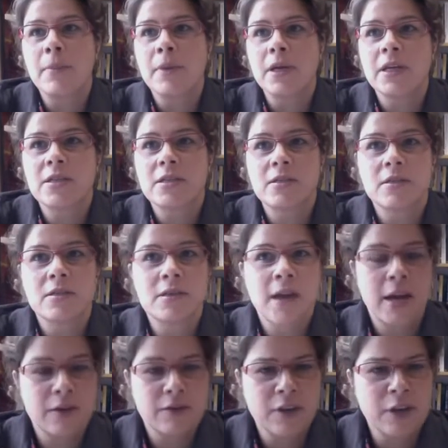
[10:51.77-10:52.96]
It's this
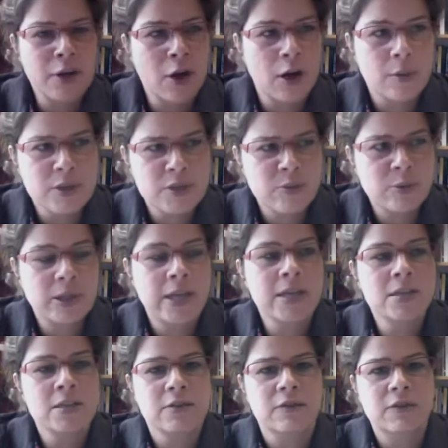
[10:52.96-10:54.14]
kind of anonymous
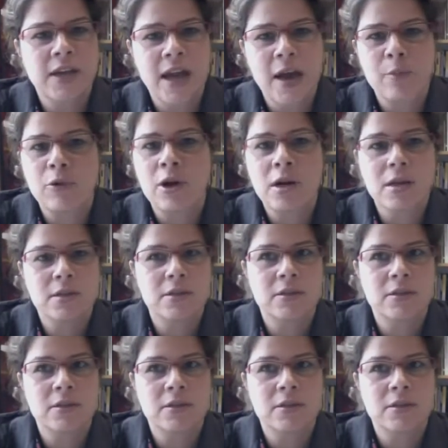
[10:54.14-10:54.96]
place of cameras,